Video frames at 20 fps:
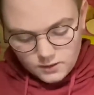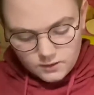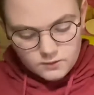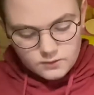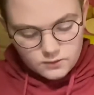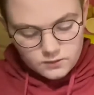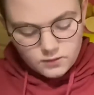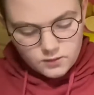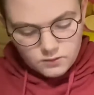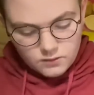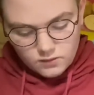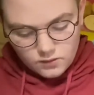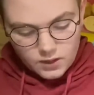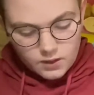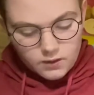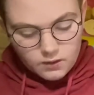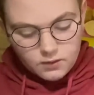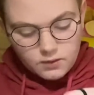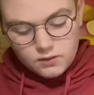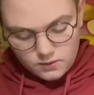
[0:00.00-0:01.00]
and a tail,
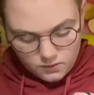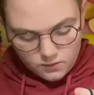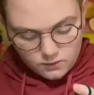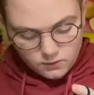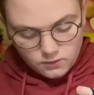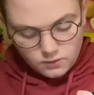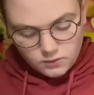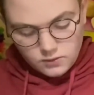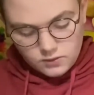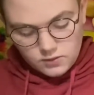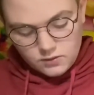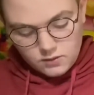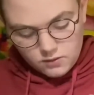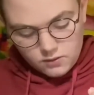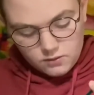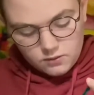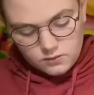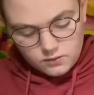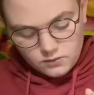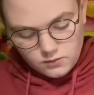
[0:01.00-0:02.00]
and now we just
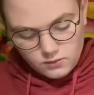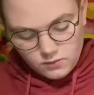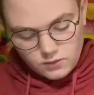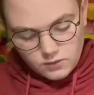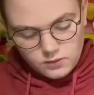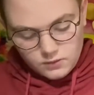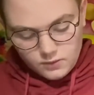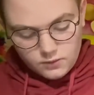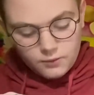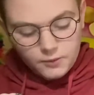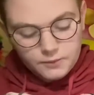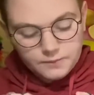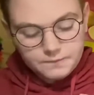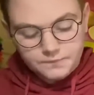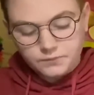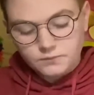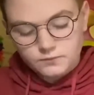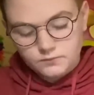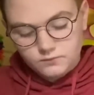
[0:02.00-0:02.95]
need 4 feet.